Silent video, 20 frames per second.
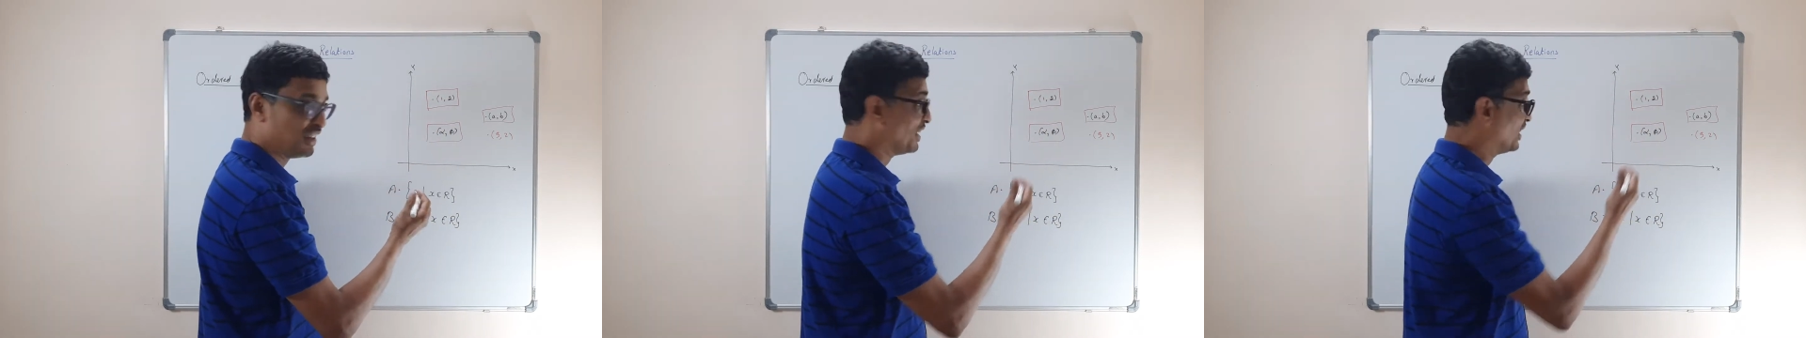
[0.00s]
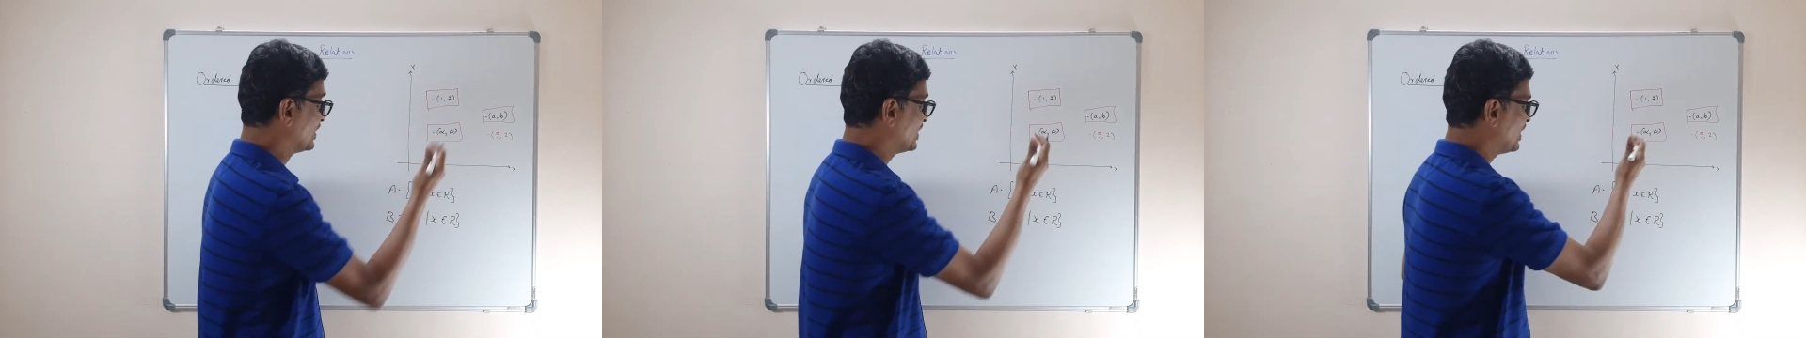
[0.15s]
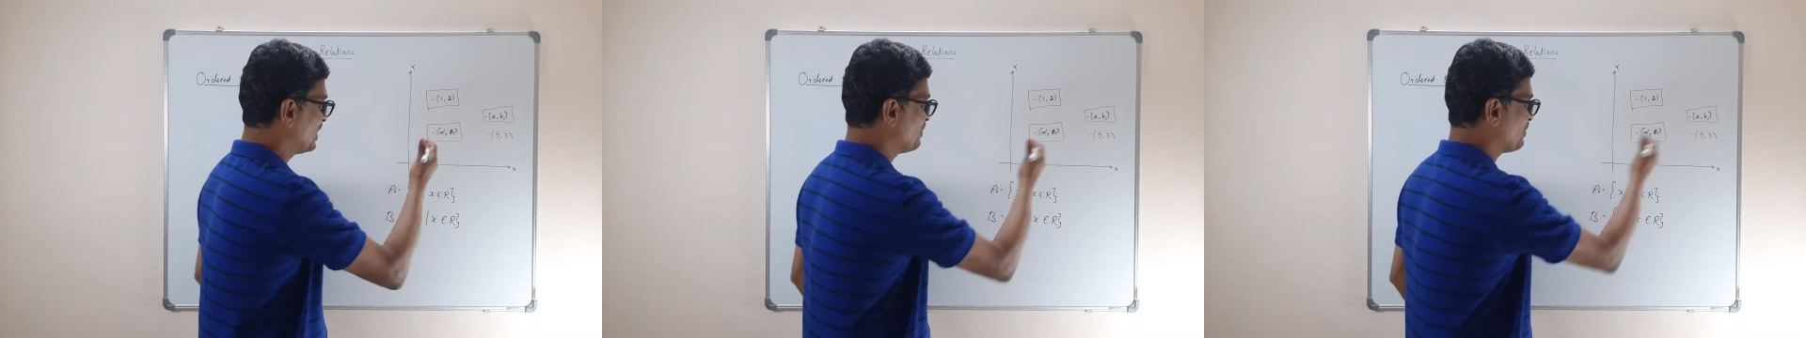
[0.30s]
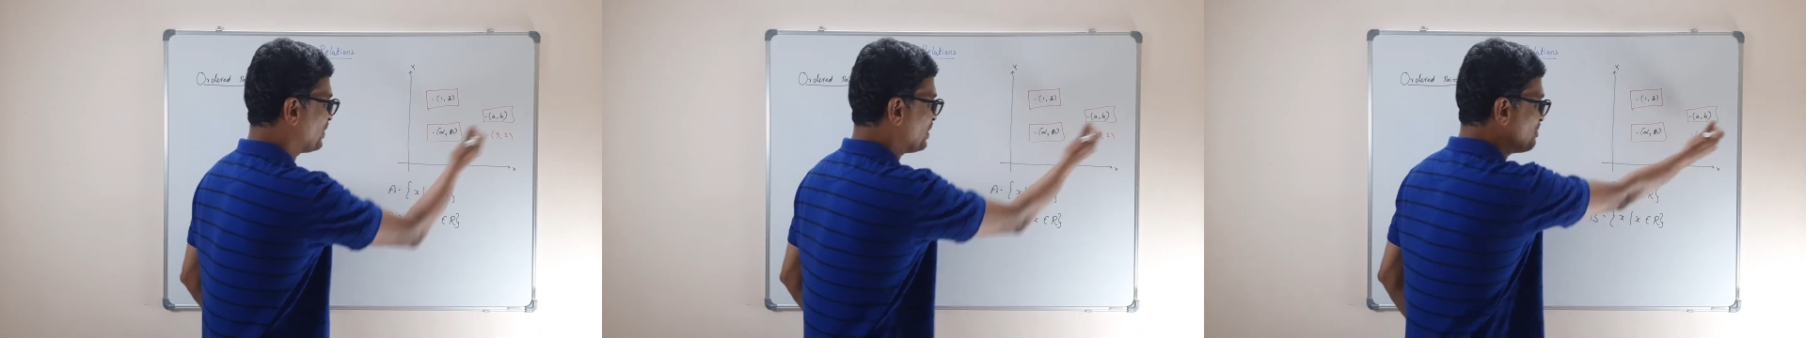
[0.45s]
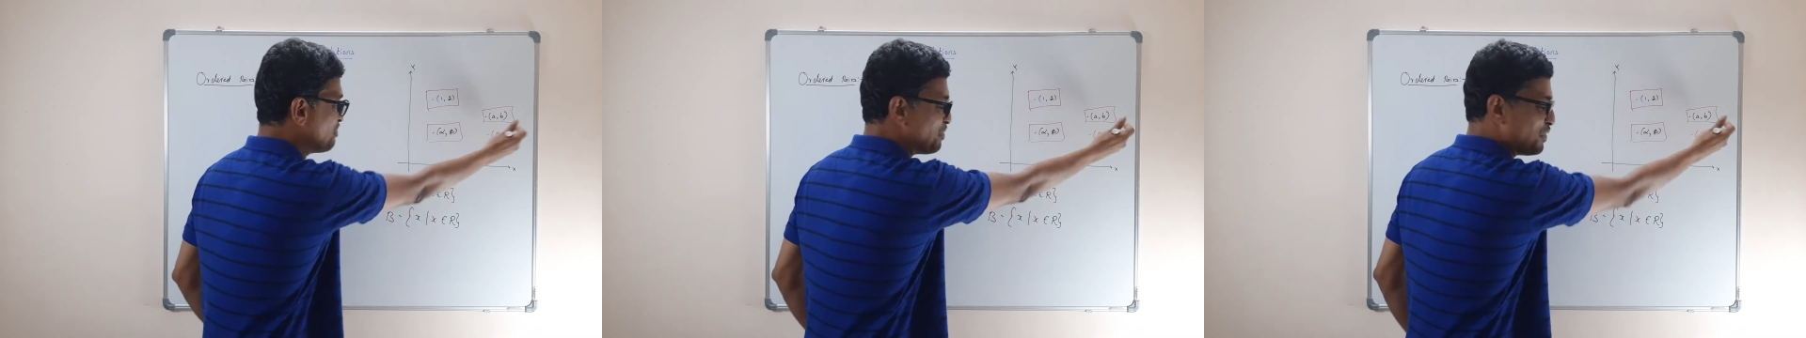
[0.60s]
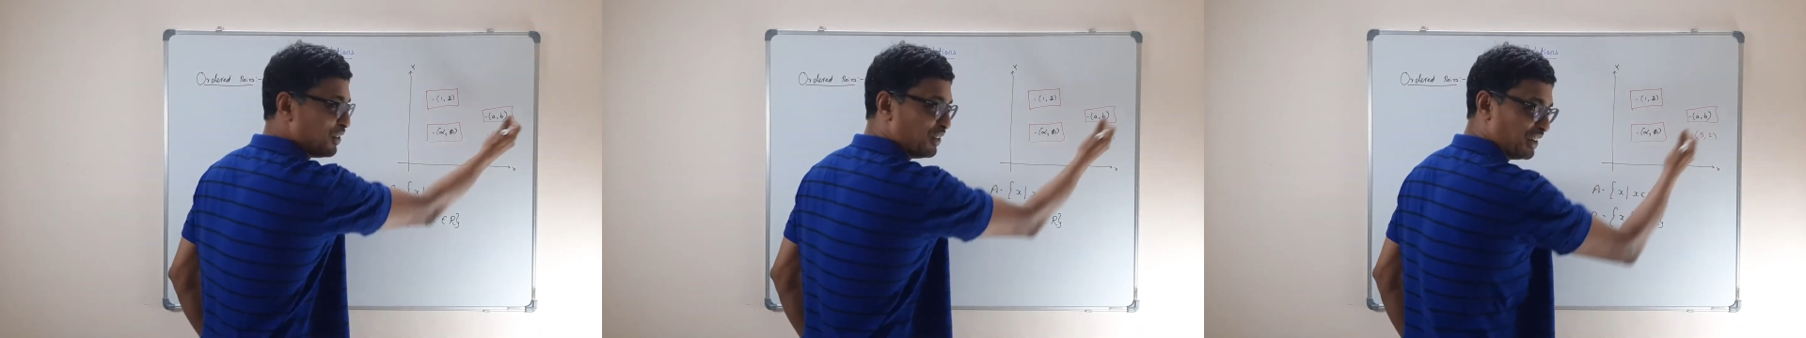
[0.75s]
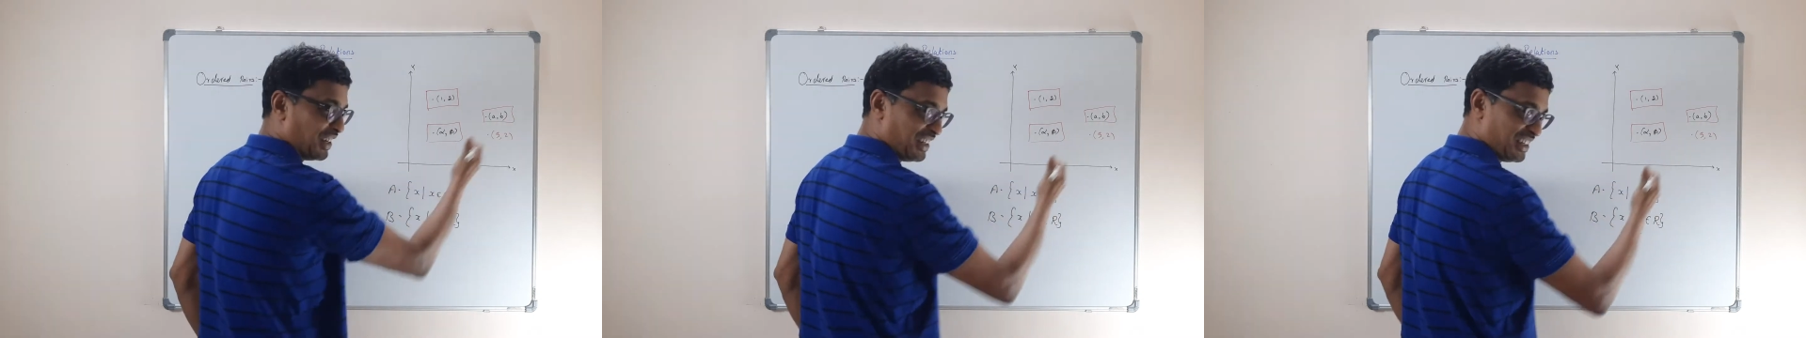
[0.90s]
It's a different
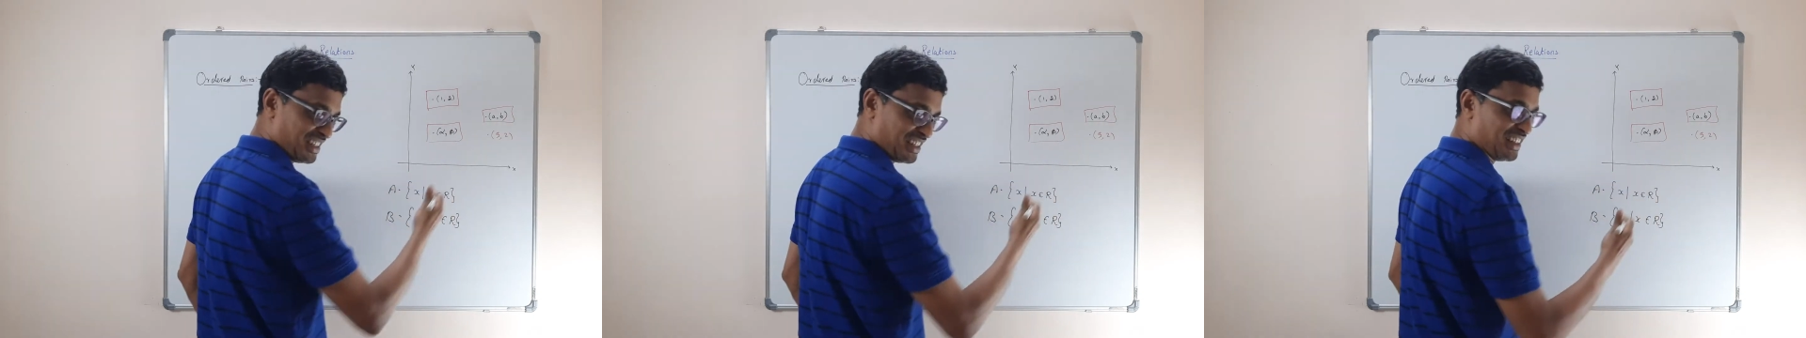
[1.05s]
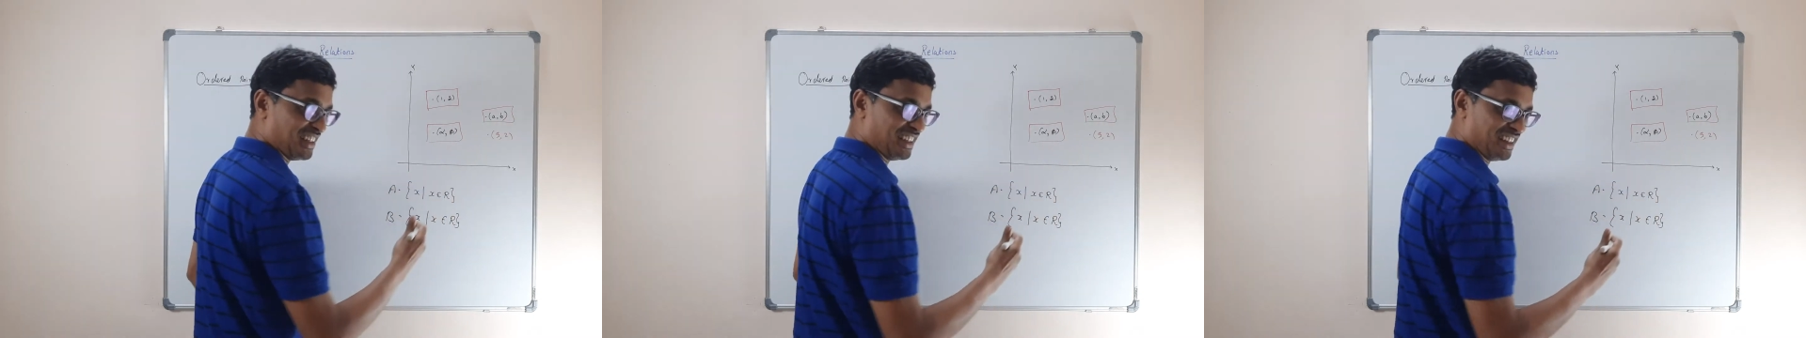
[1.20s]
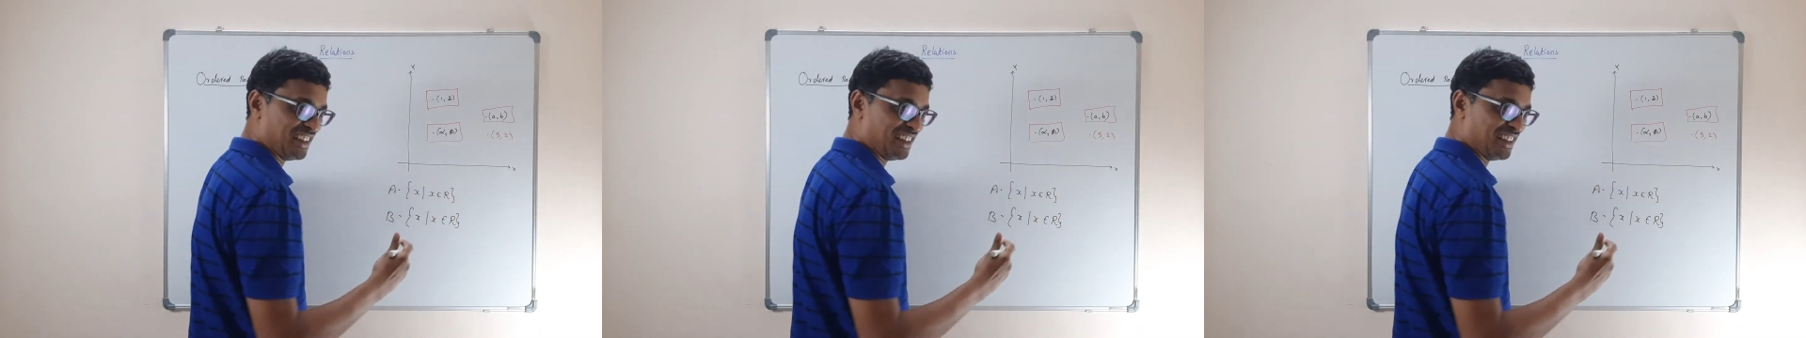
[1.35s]
point.